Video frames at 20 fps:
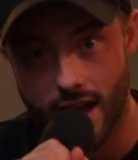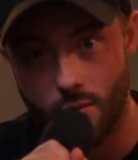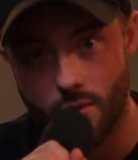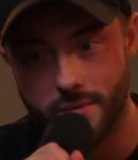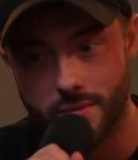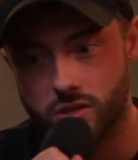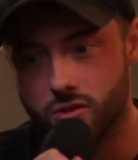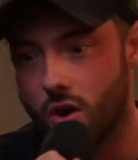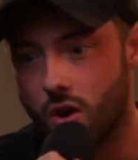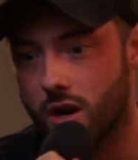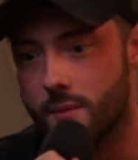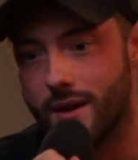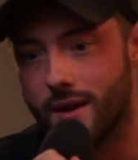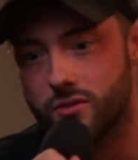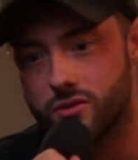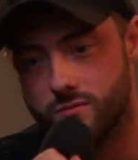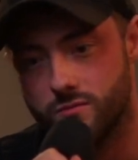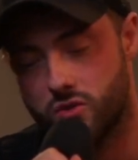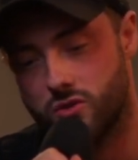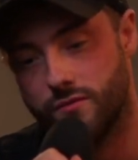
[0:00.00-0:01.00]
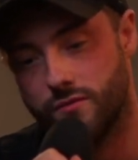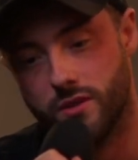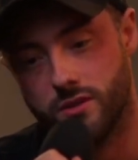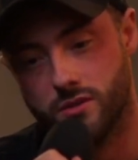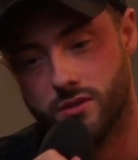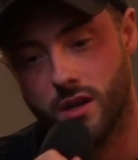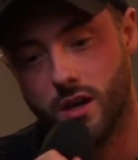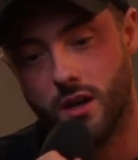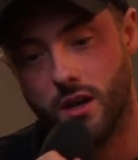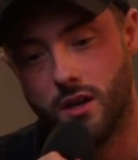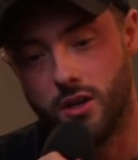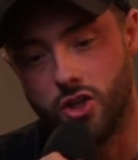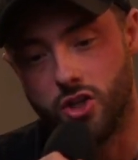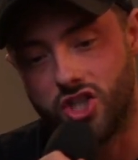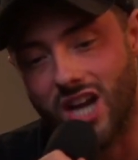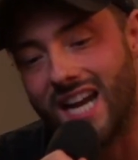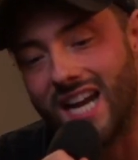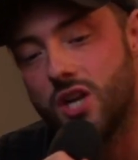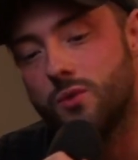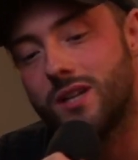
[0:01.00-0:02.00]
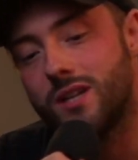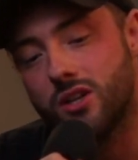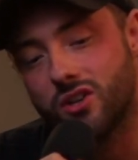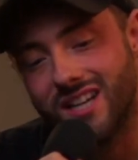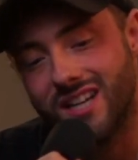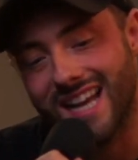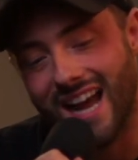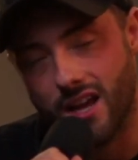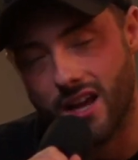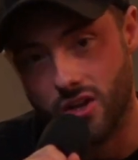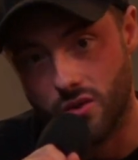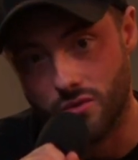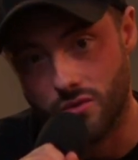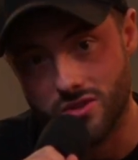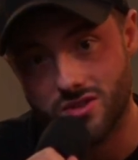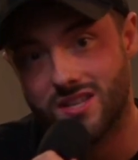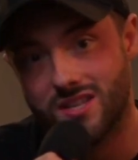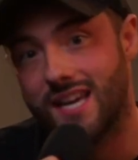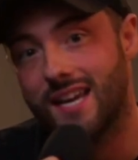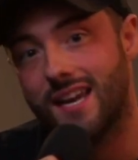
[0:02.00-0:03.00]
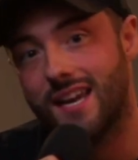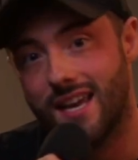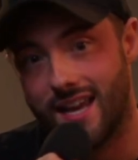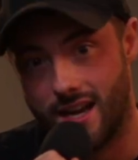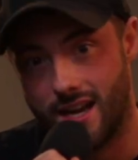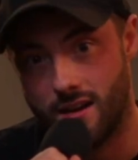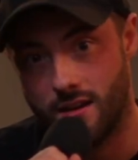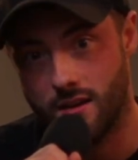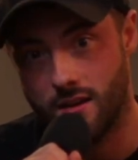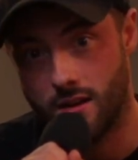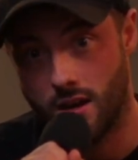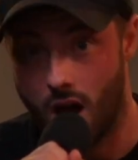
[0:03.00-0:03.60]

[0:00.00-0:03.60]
We'll be talking about some stuff that's genuinely going to get you thinking